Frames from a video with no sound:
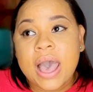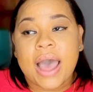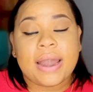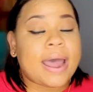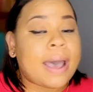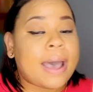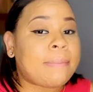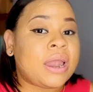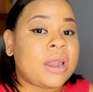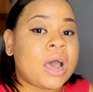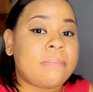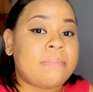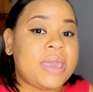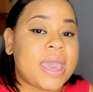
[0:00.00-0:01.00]
And that might
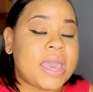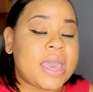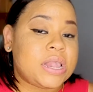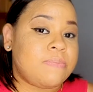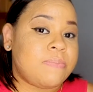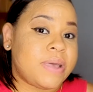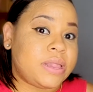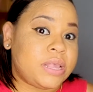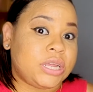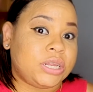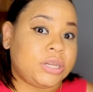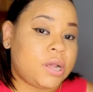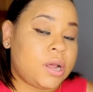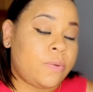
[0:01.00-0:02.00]
not be an
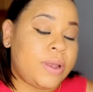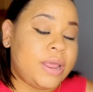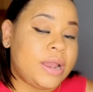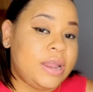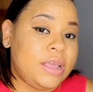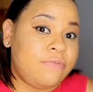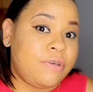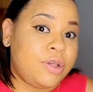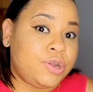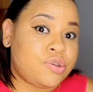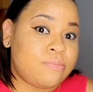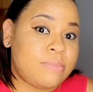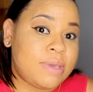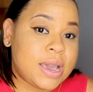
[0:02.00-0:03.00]
expectation when you're leaving
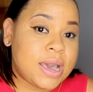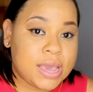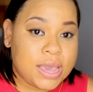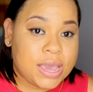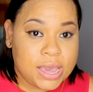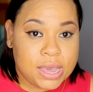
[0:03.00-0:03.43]
Jamaica.